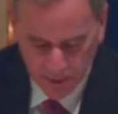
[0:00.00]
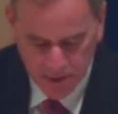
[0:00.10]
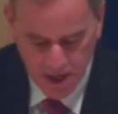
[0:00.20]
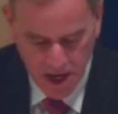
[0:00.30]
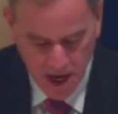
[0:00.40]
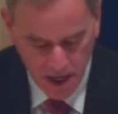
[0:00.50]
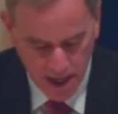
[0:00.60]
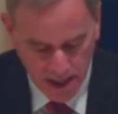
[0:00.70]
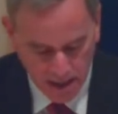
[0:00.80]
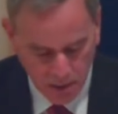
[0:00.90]
both
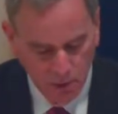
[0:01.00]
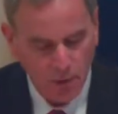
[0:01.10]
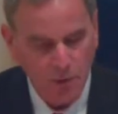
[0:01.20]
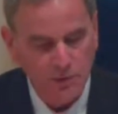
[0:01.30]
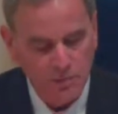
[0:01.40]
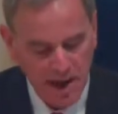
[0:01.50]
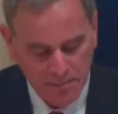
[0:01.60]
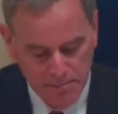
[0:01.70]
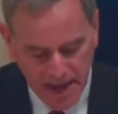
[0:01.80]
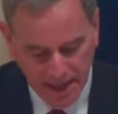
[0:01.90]
young and old,
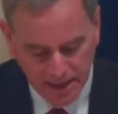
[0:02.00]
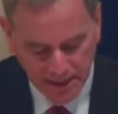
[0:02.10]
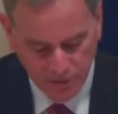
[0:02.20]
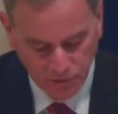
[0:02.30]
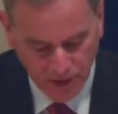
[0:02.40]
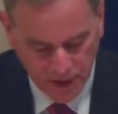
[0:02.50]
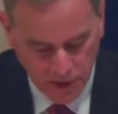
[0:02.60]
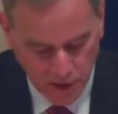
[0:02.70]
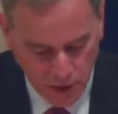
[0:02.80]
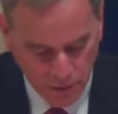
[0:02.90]
my maidens
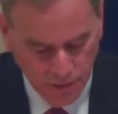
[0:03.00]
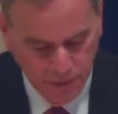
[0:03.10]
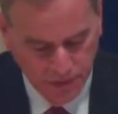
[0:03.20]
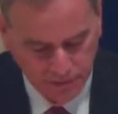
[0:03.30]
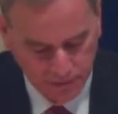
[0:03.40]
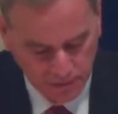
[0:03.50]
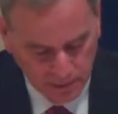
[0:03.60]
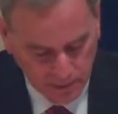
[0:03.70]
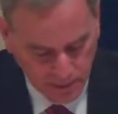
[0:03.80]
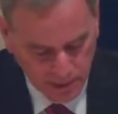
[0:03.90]
and youth
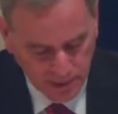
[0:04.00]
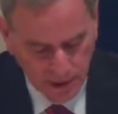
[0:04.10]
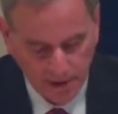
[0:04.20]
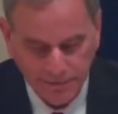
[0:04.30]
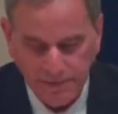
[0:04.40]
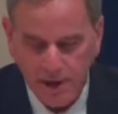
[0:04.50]
are